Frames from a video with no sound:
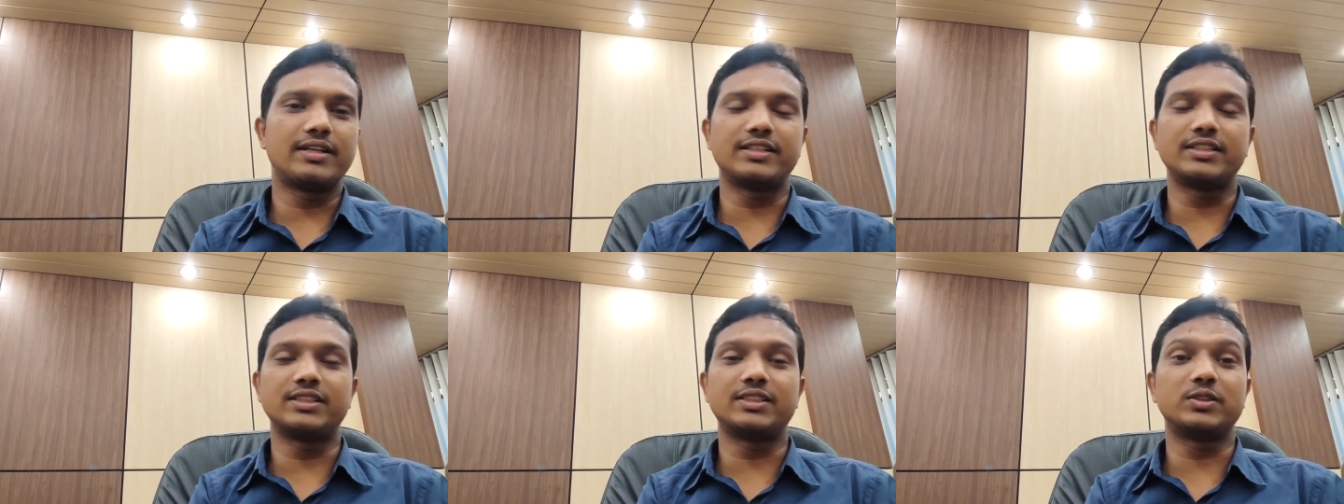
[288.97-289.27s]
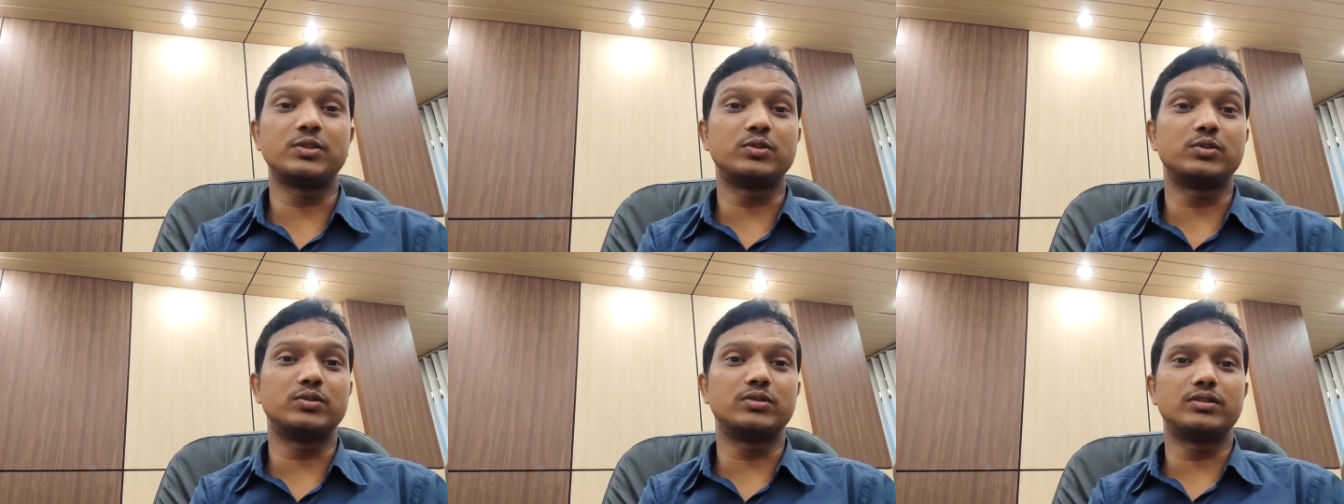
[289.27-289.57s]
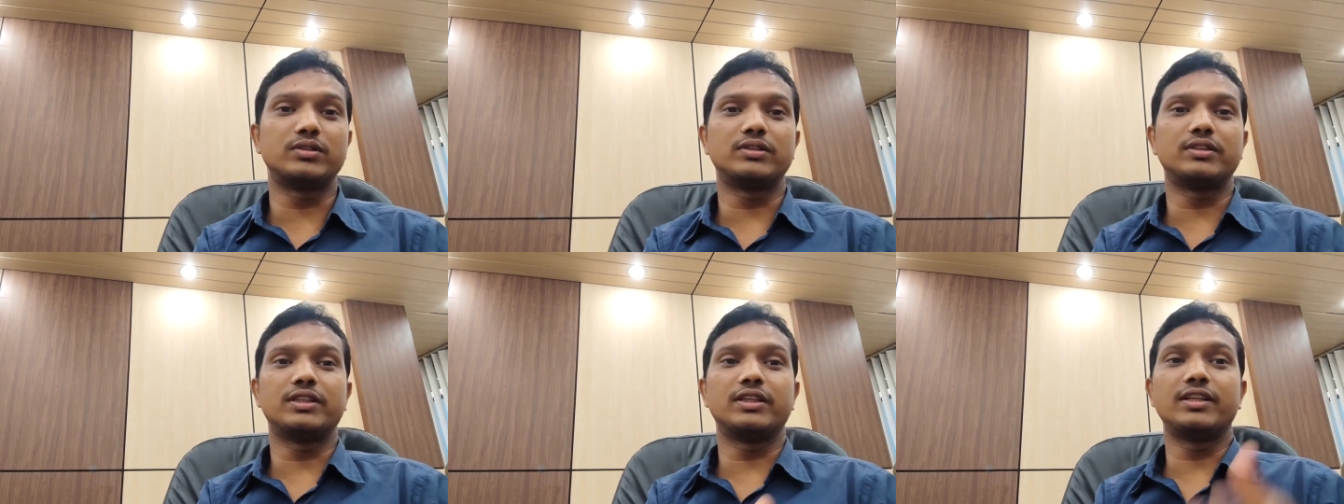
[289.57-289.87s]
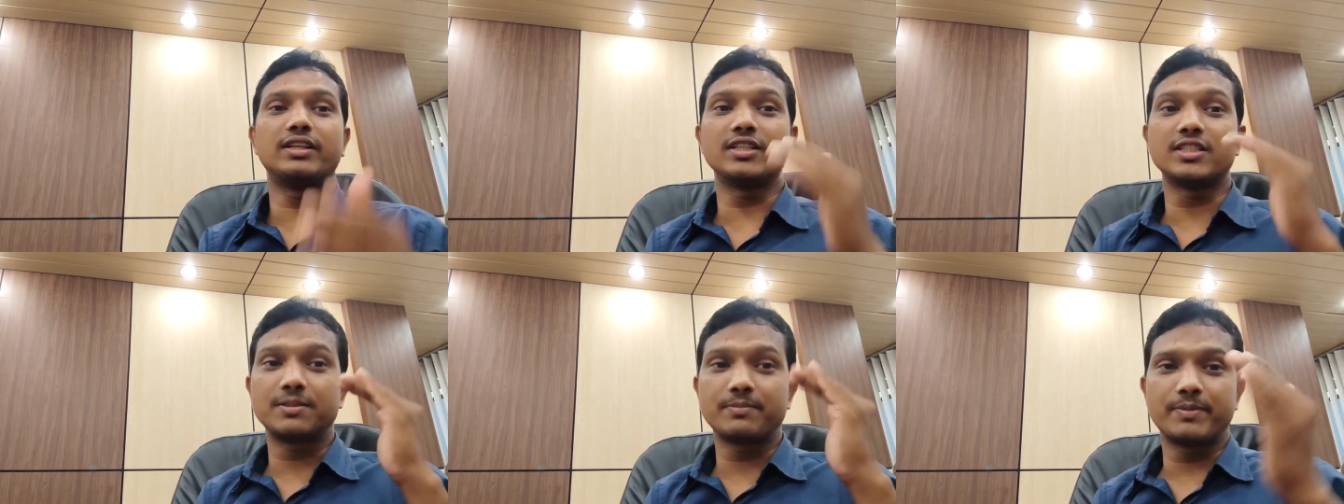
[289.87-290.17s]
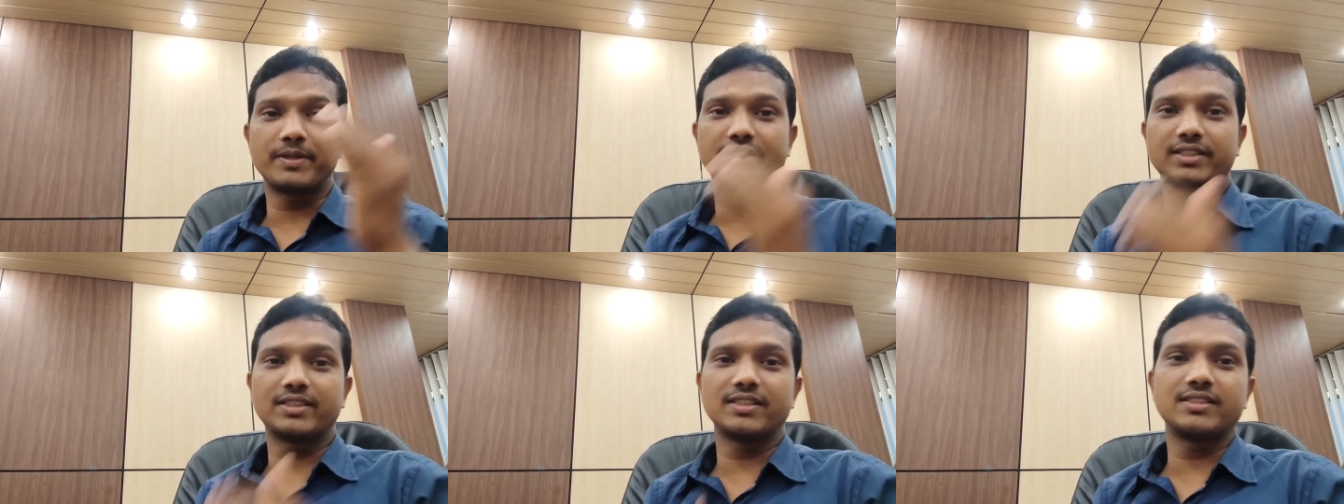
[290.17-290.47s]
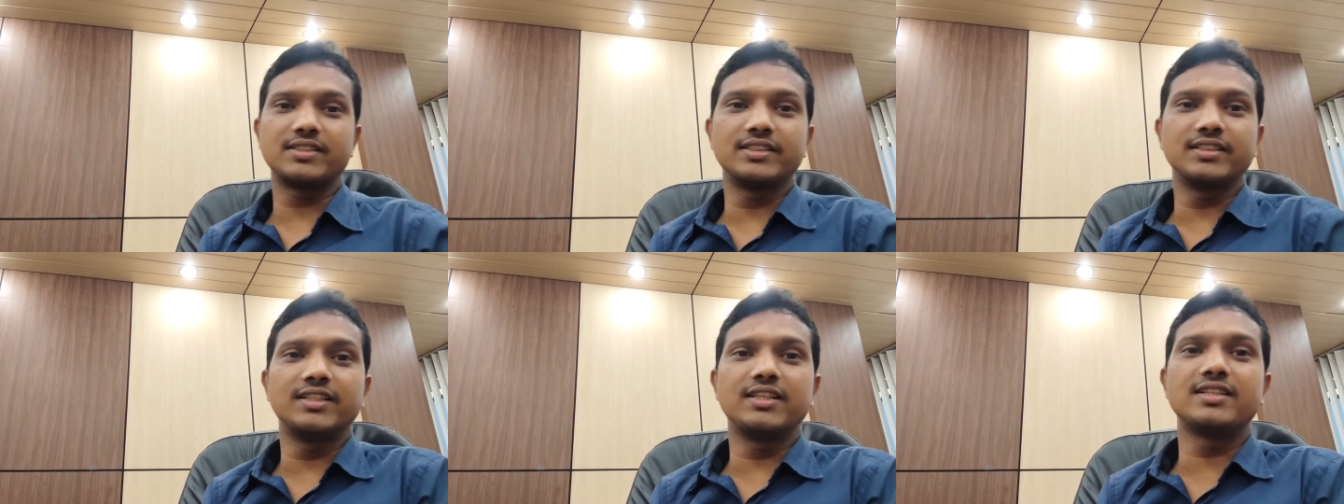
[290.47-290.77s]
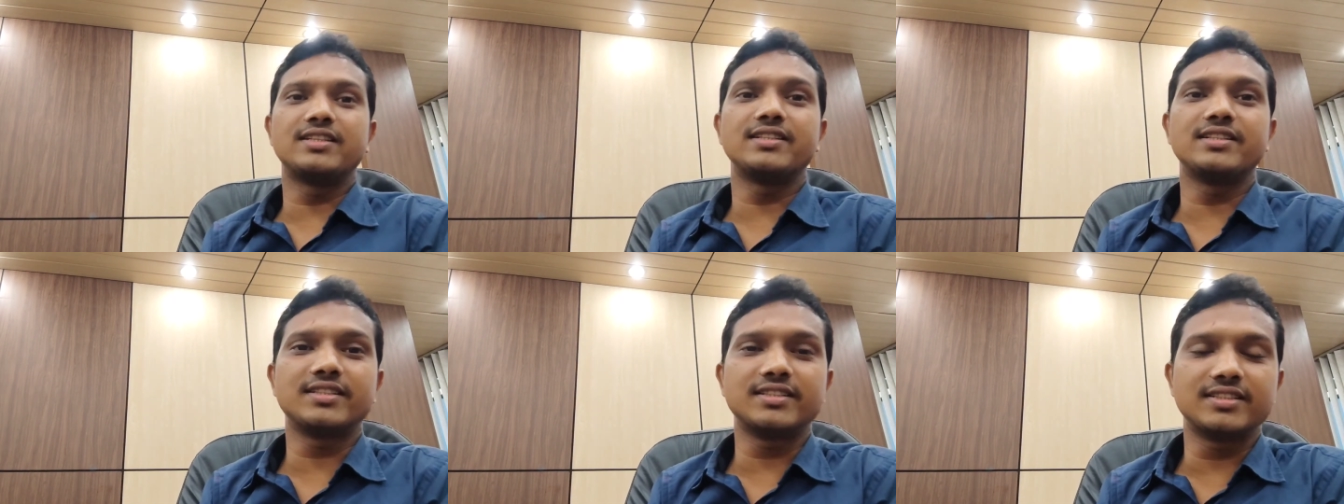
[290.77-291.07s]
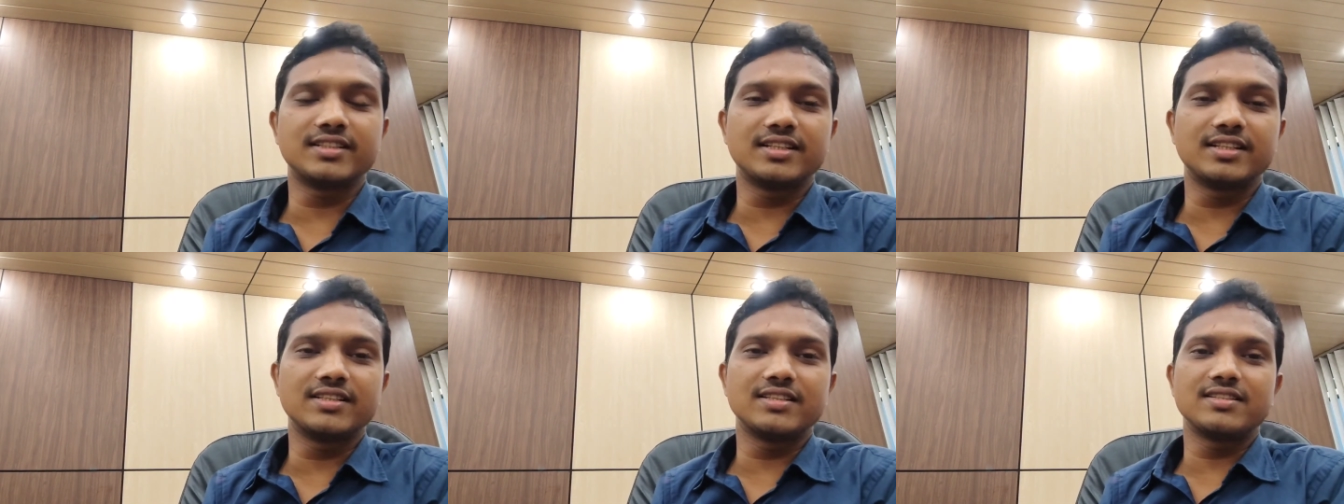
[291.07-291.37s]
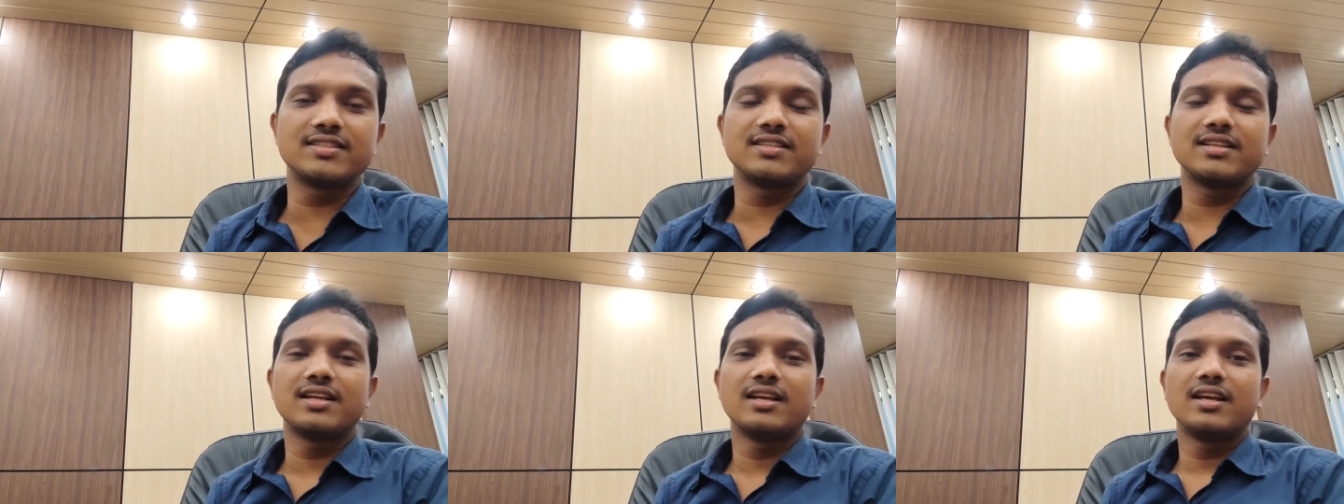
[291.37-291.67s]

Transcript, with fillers: attitude. They respect the senior citizens.